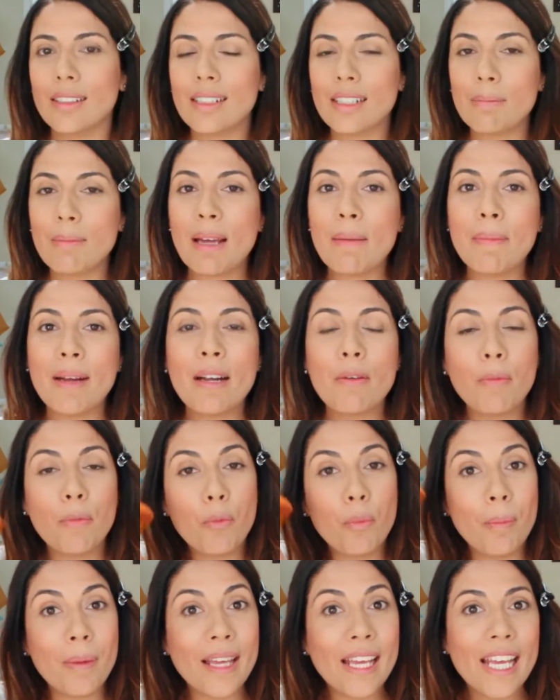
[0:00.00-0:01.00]
Remember,
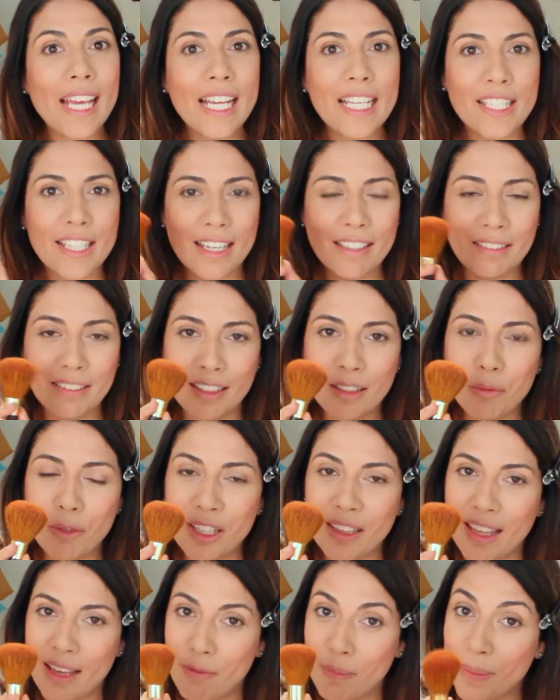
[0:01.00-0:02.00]
be gentle
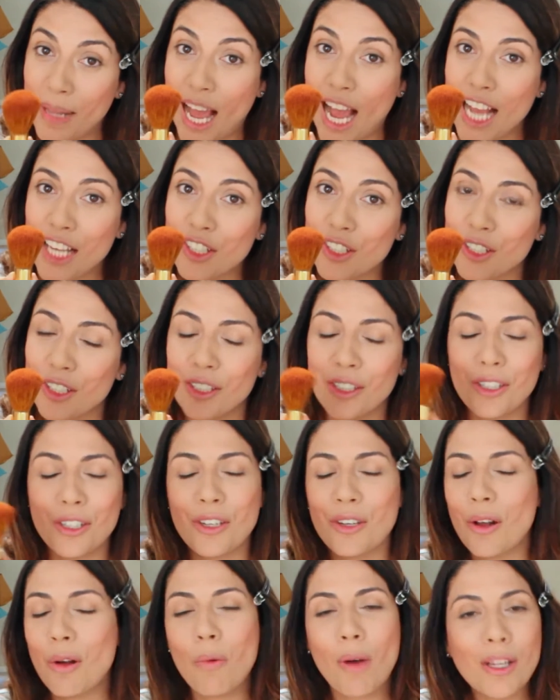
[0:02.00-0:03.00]
with the blush.
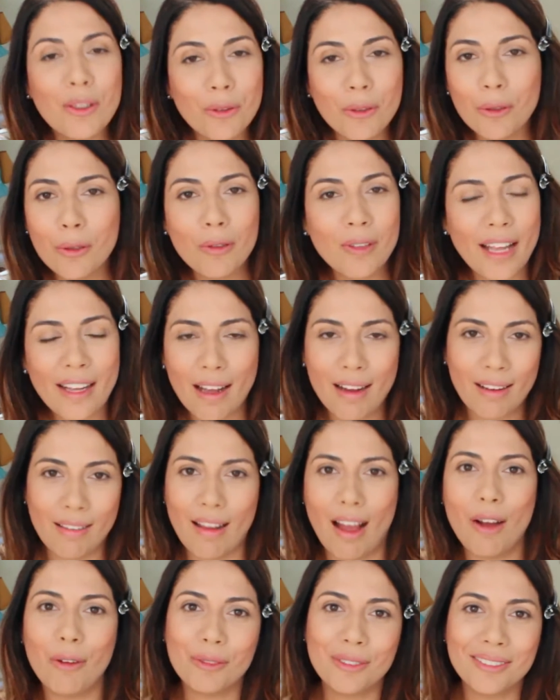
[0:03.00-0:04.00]
You don't want to look like a
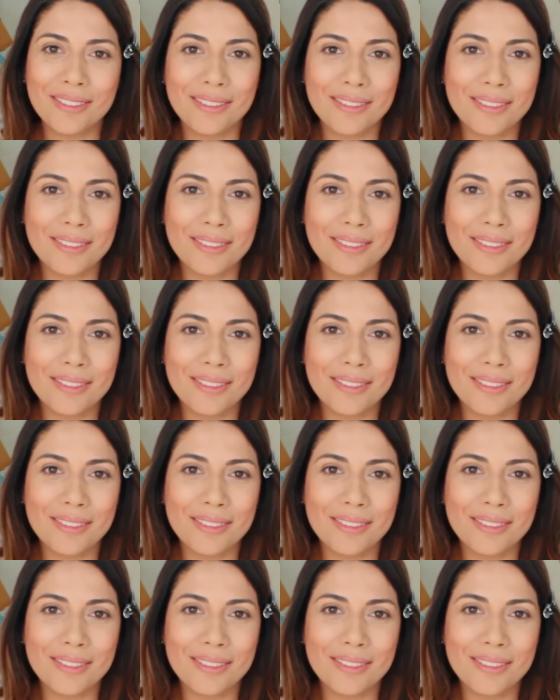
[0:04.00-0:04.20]
clown.